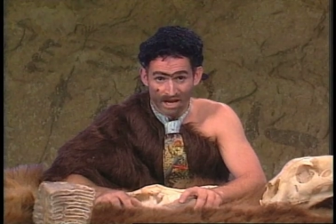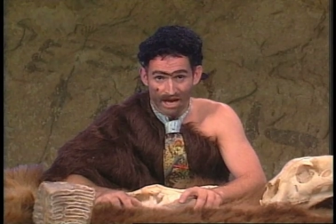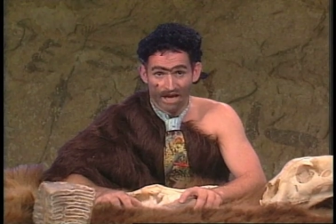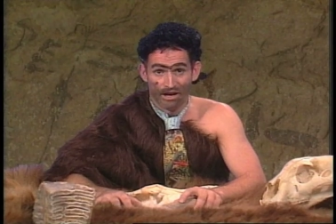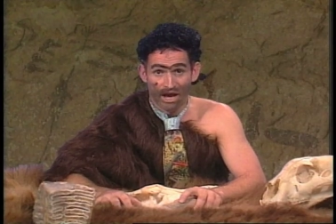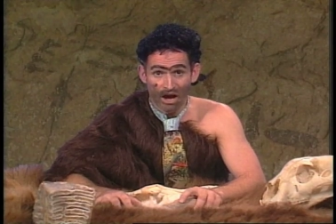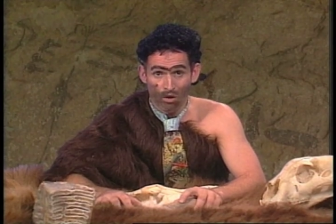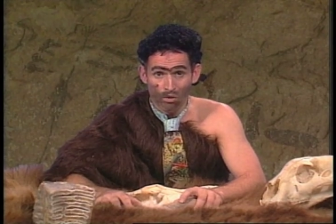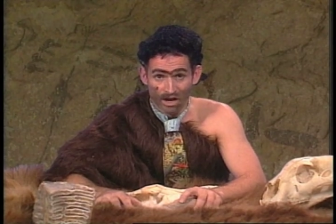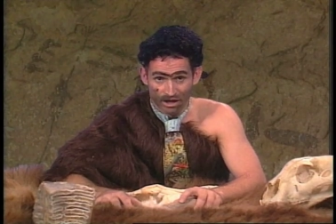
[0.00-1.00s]
And
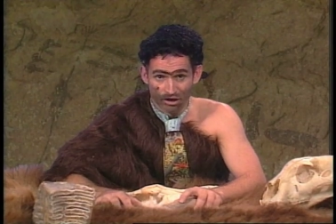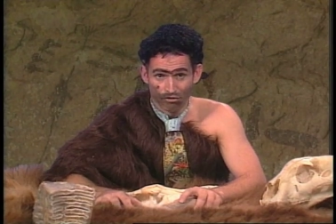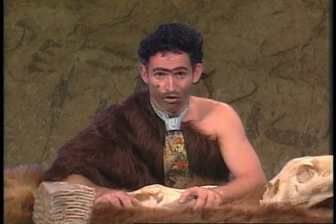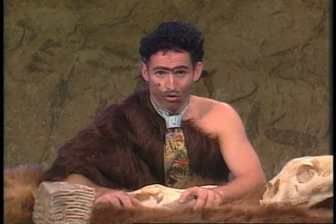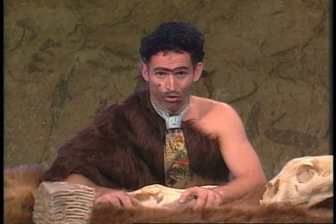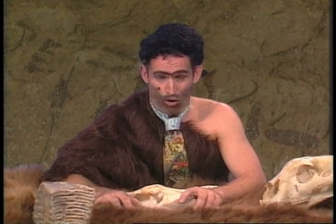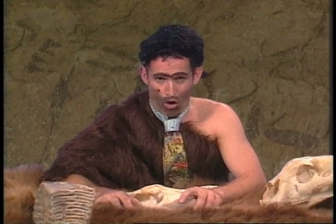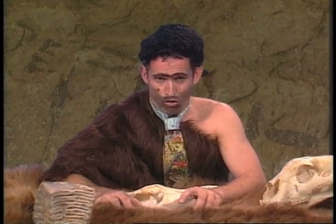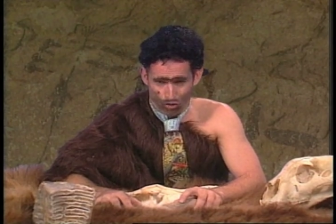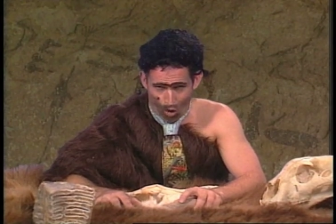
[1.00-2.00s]
now, here's
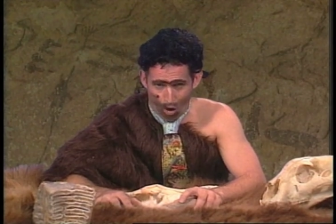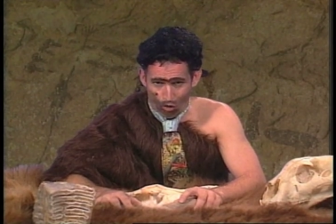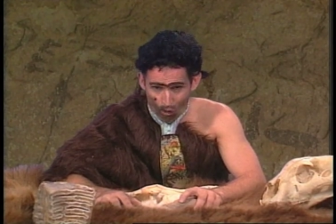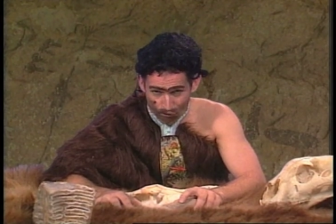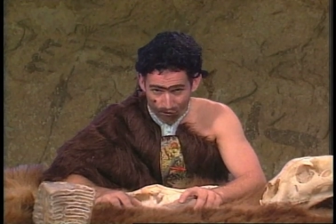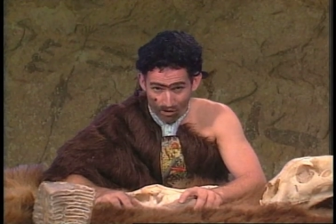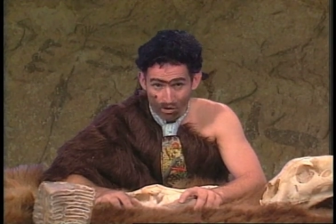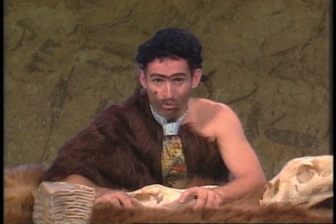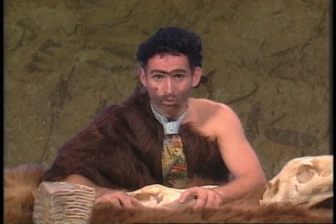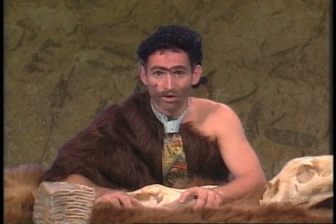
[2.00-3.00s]
Yo Yo Oof
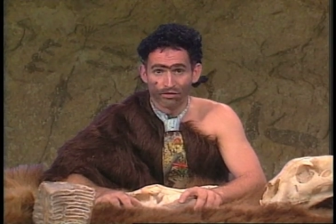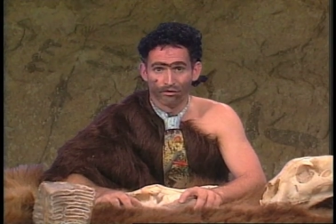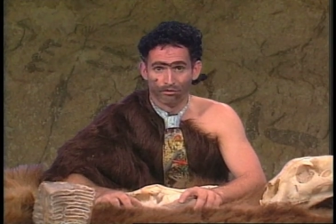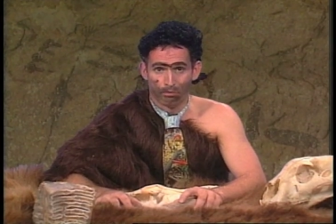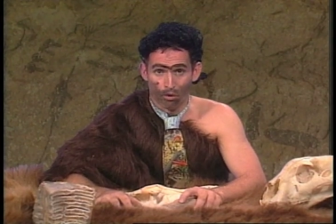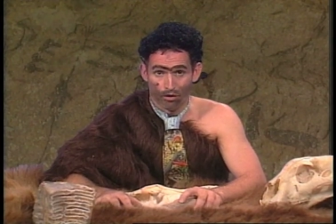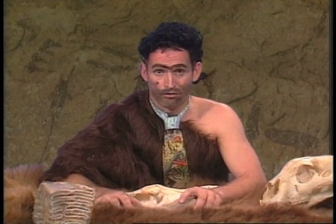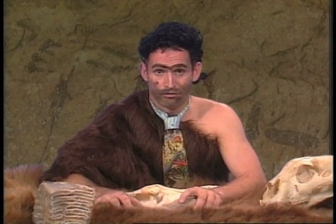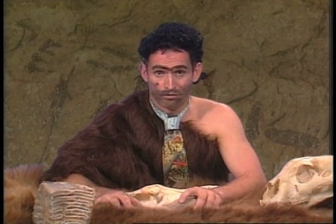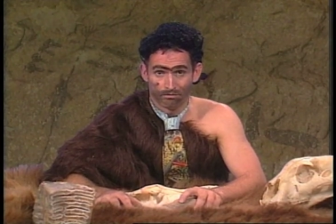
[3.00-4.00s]
with the
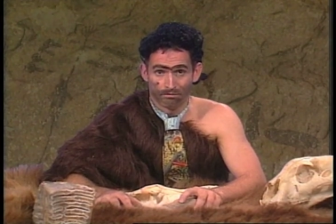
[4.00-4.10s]
sports.